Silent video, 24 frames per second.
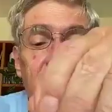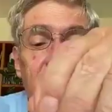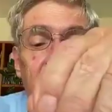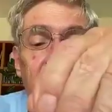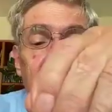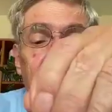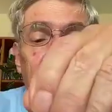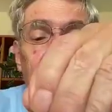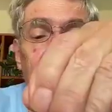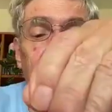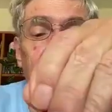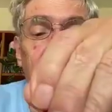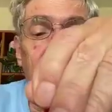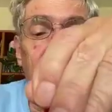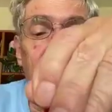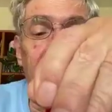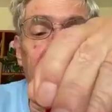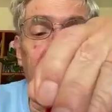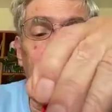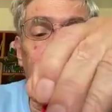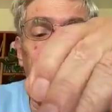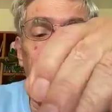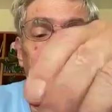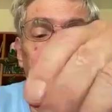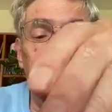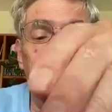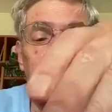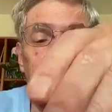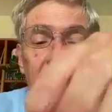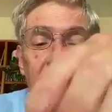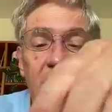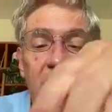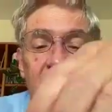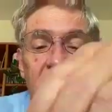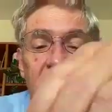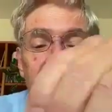Trim off the
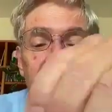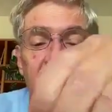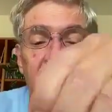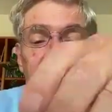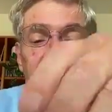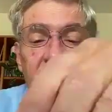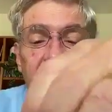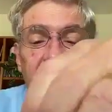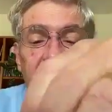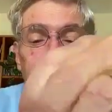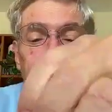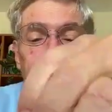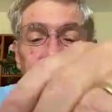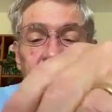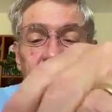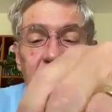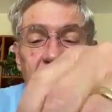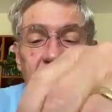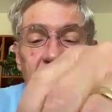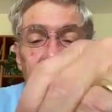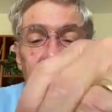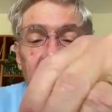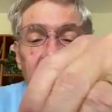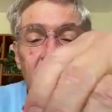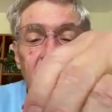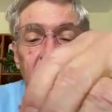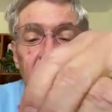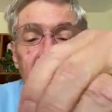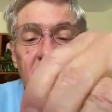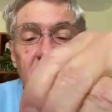excess here.